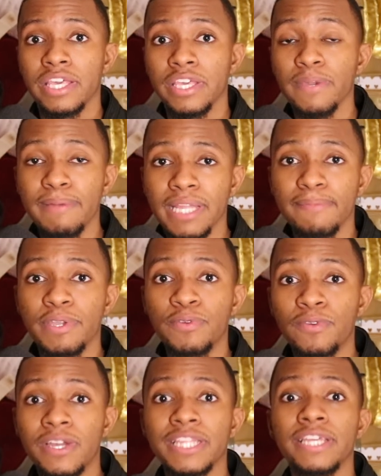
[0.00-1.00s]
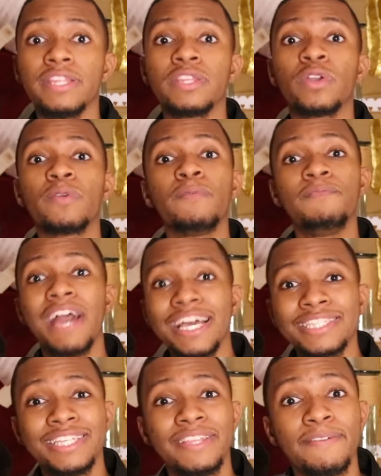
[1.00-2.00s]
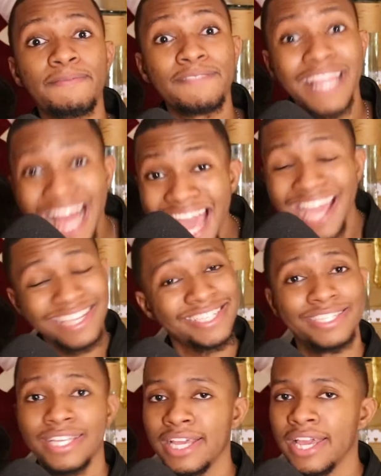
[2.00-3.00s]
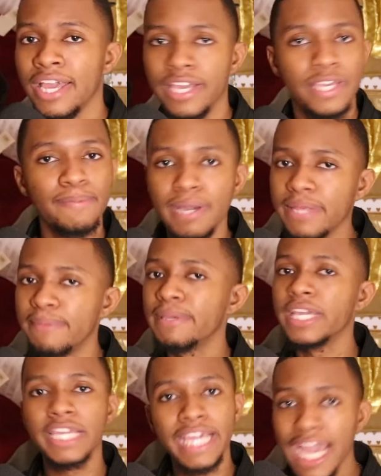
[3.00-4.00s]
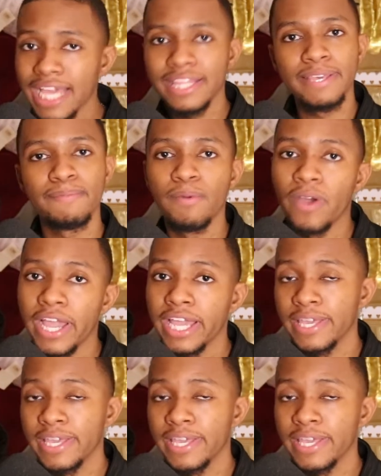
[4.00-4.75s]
You better be running faster than Flash. You better be getting it, boy.